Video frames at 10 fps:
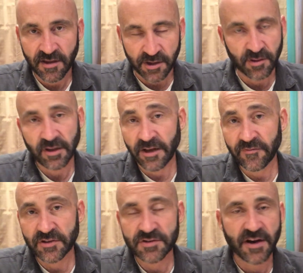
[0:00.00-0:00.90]
you'd
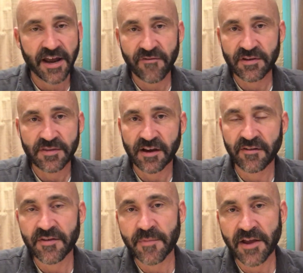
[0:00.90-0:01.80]
love to try everything
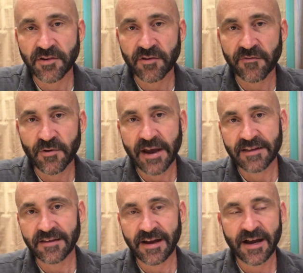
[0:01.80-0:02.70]
on the menu if you
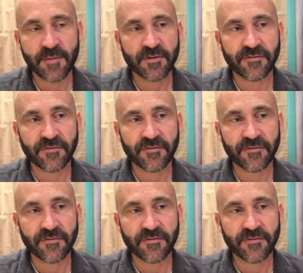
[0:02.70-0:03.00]
had time,